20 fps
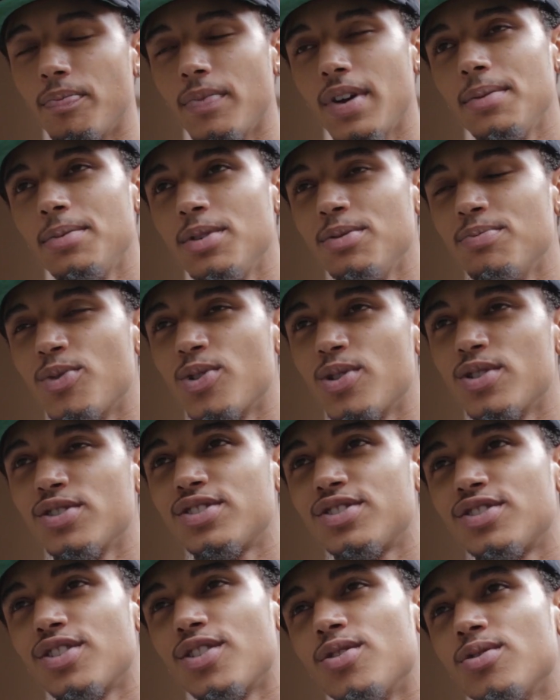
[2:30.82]
Maybe
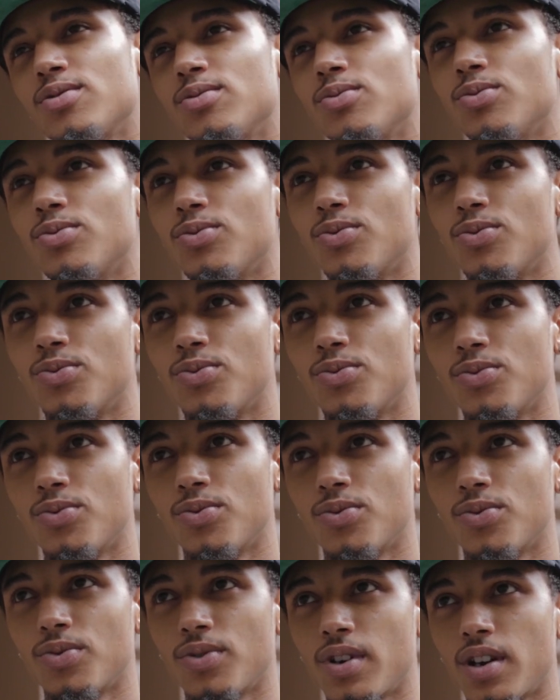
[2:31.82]
more so
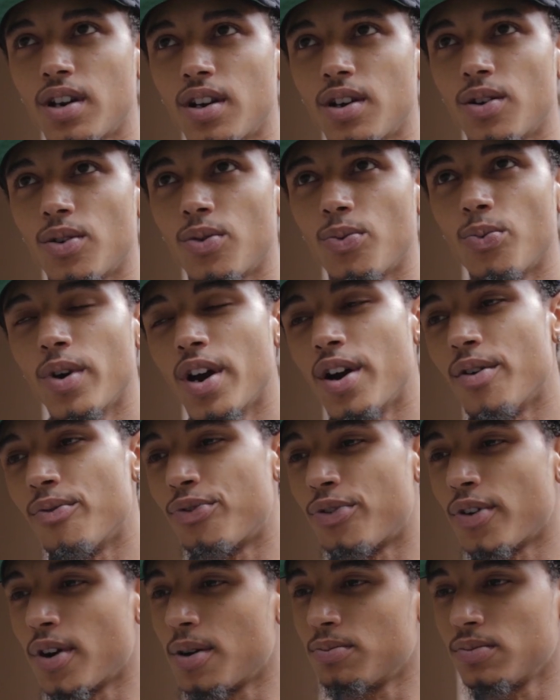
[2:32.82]
where
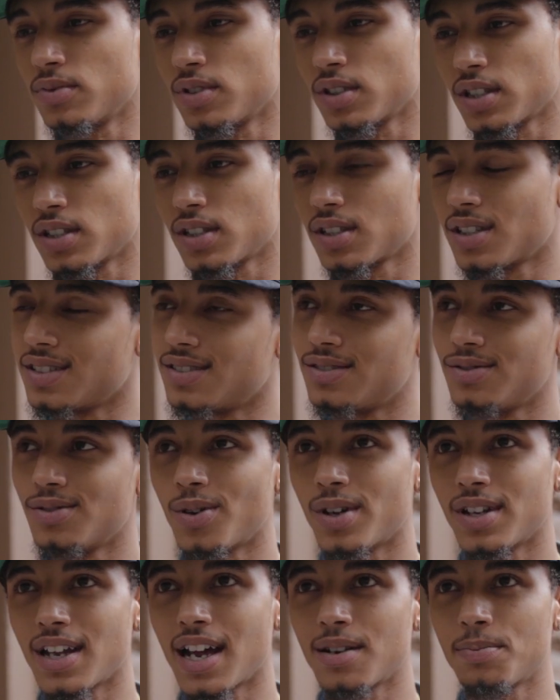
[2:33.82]
I'm from, because a
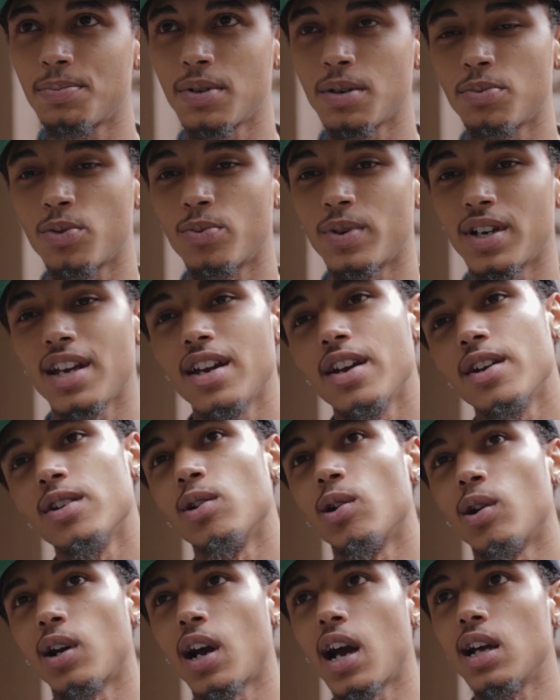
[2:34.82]
lot of people when they
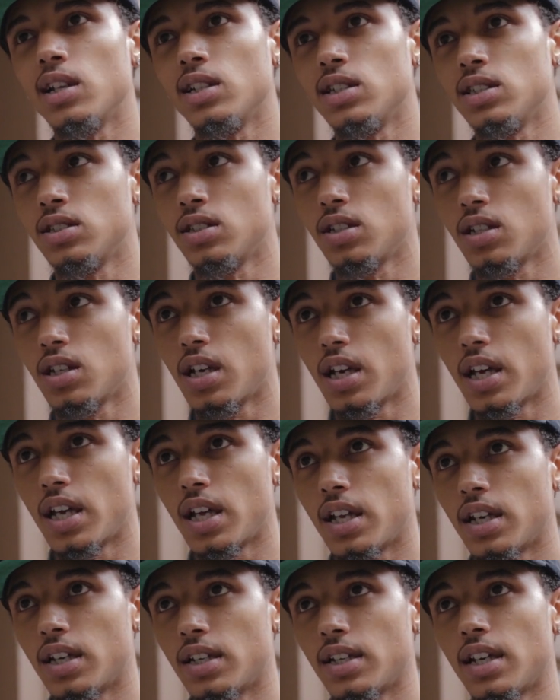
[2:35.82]
hear Long Island,
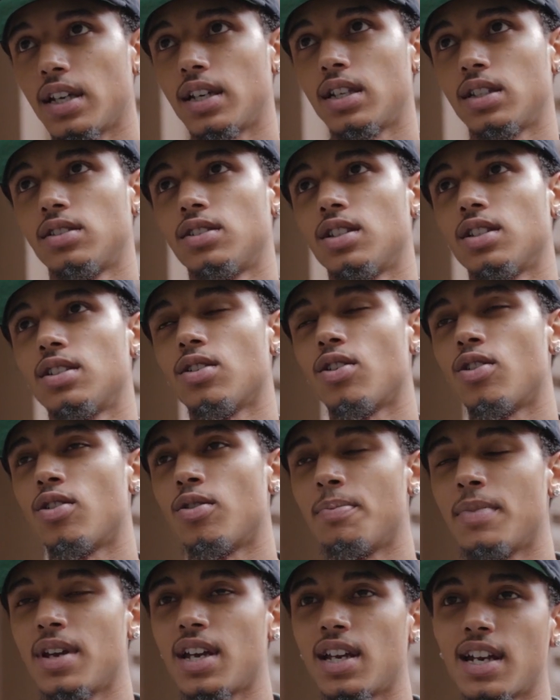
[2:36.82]
they just,
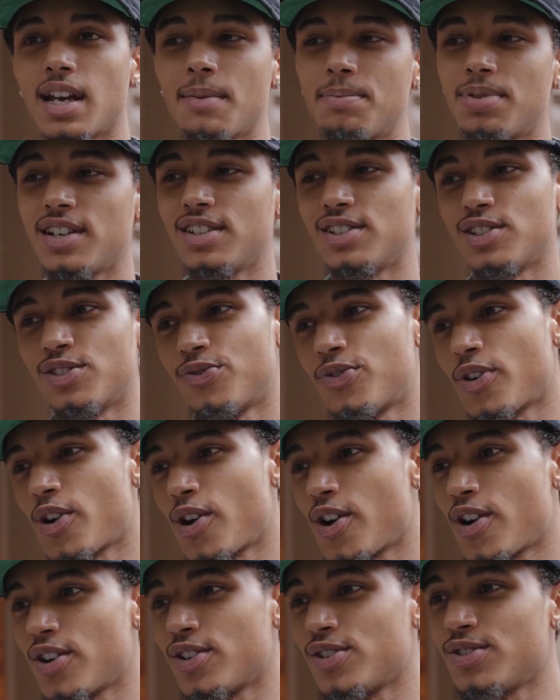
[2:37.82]
oh man, that place is
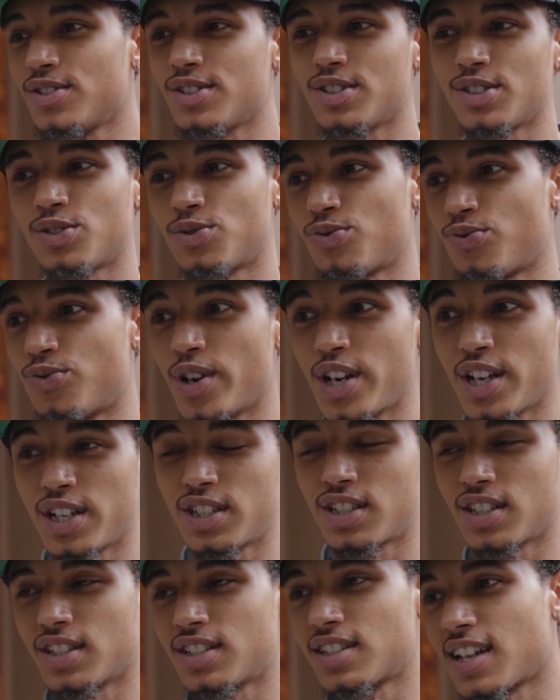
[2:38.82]
far, it's
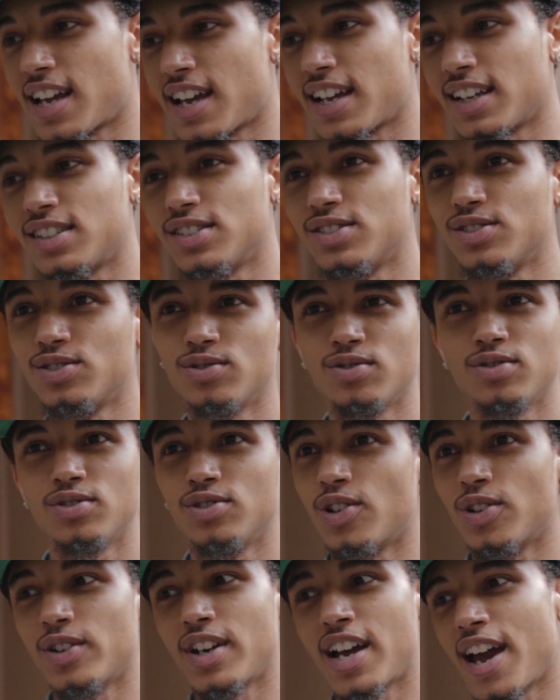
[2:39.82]
rich. It's like,
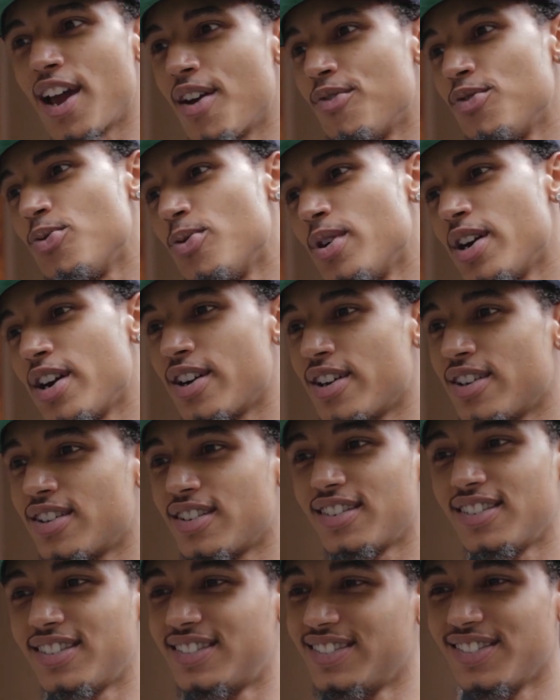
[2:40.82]
not everywhere
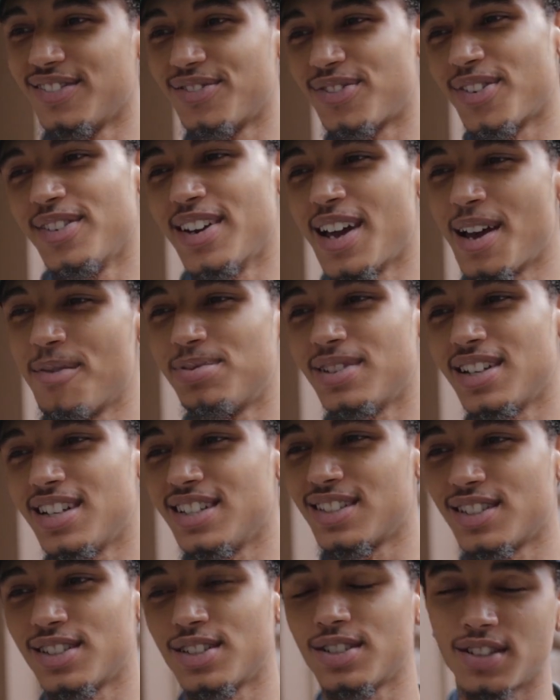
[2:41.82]
from that
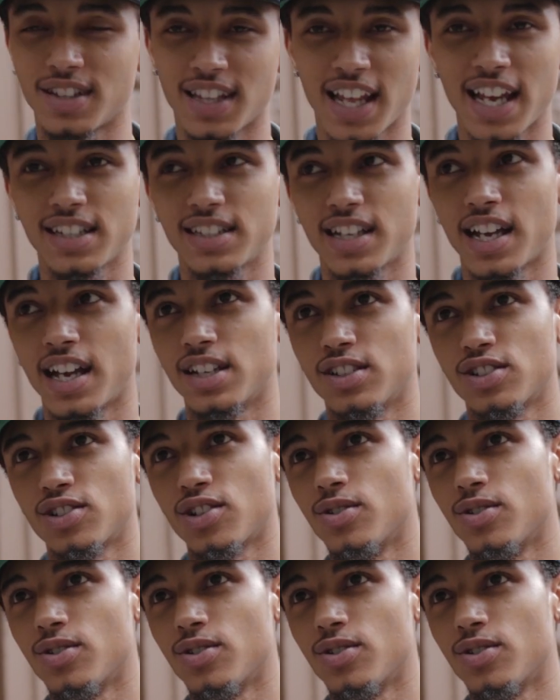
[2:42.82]
place is like that.